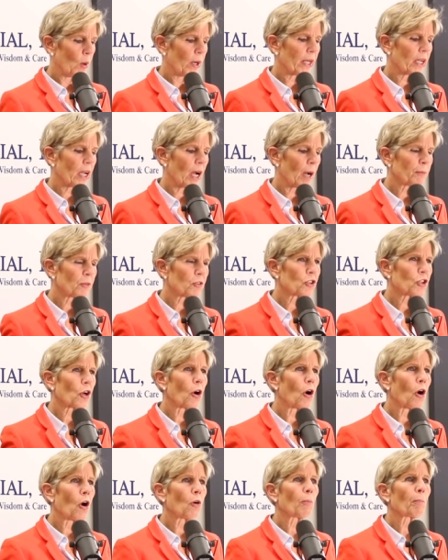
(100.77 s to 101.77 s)
When it comes to
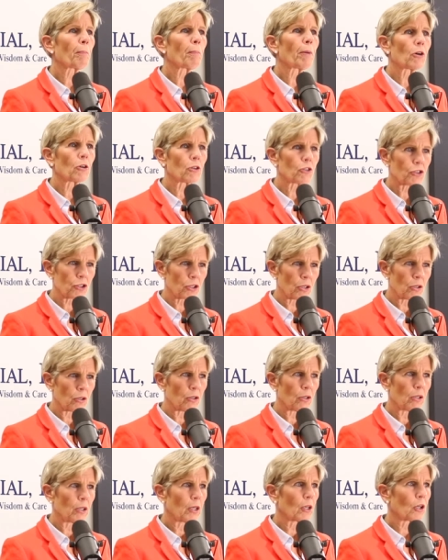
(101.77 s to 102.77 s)
your own
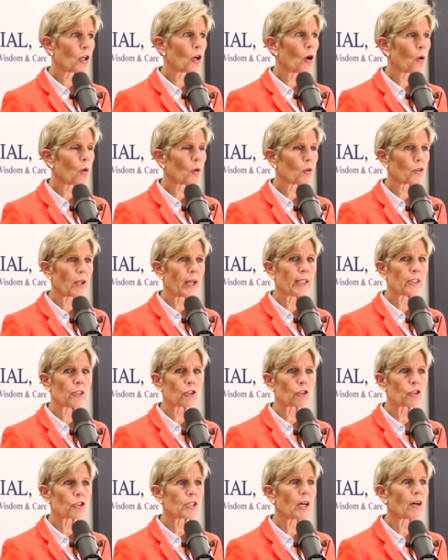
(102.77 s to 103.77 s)
personal goals and
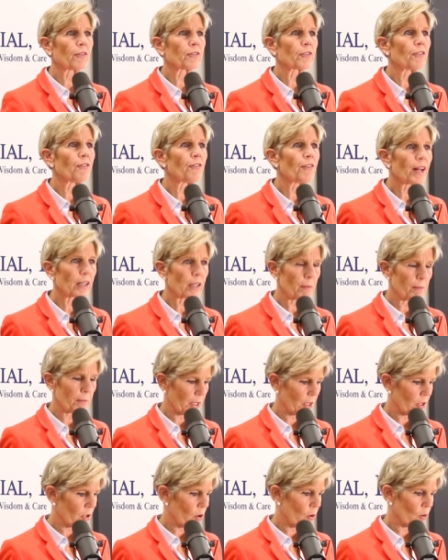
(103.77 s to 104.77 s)
your self
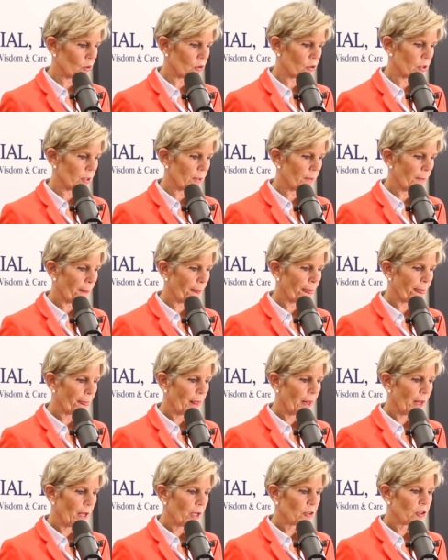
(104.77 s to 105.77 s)
development goals,
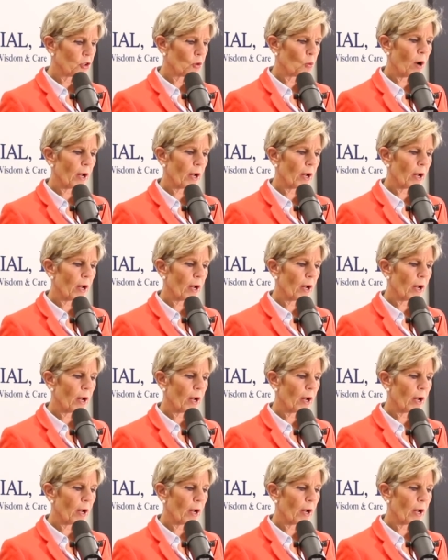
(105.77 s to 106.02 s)
do you